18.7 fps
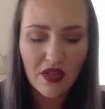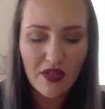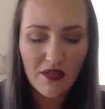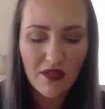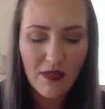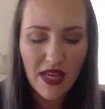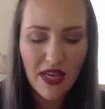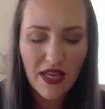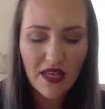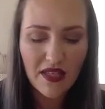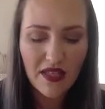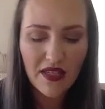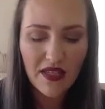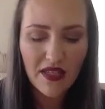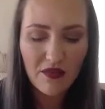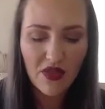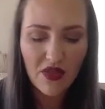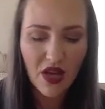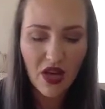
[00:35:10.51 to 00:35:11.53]
making
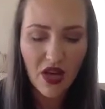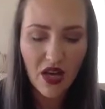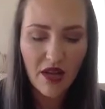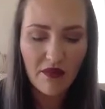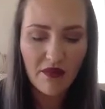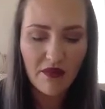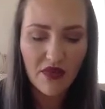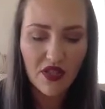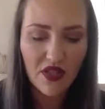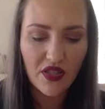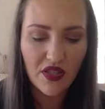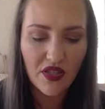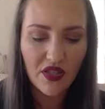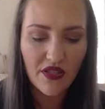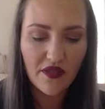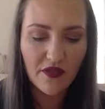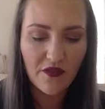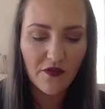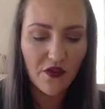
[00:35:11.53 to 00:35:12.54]
some time just
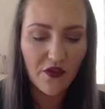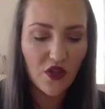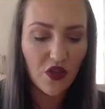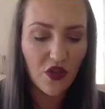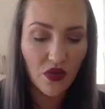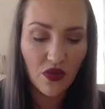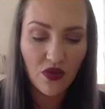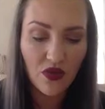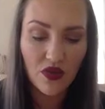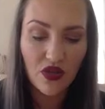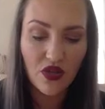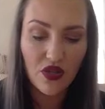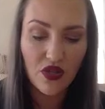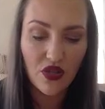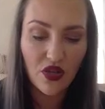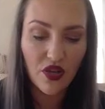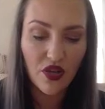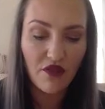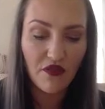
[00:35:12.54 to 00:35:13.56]
for you
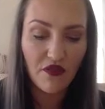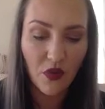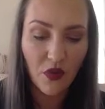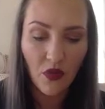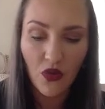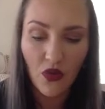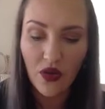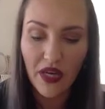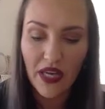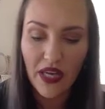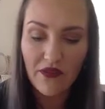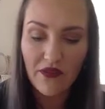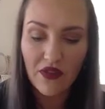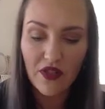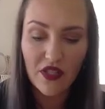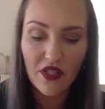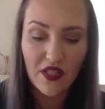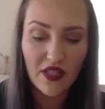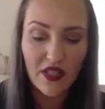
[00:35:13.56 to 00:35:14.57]
just to go for a walk,
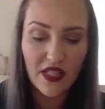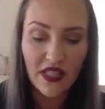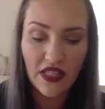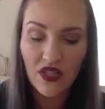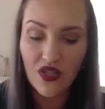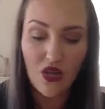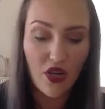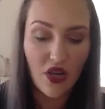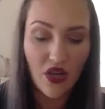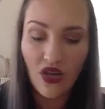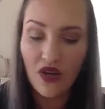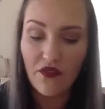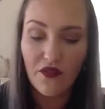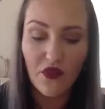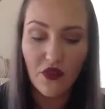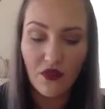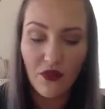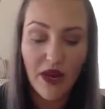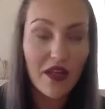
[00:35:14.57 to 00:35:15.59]
even just turning
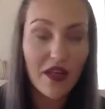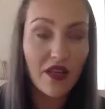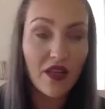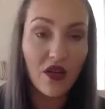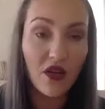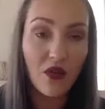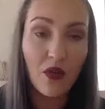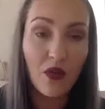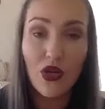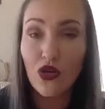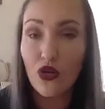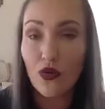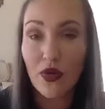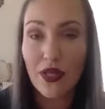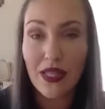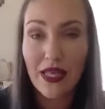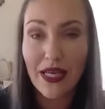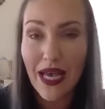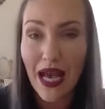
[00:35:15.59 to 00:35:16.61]
off your radio when
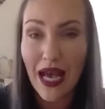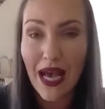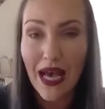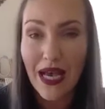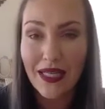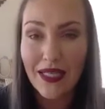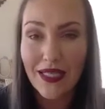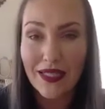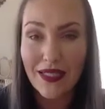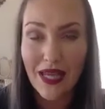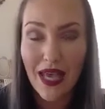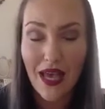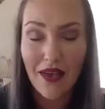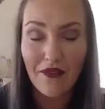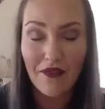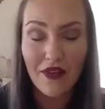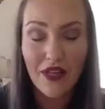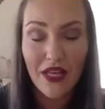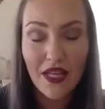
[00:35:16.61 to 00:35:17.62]
you're in the car just to
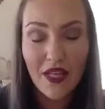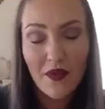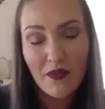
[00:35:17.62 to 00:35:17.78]
have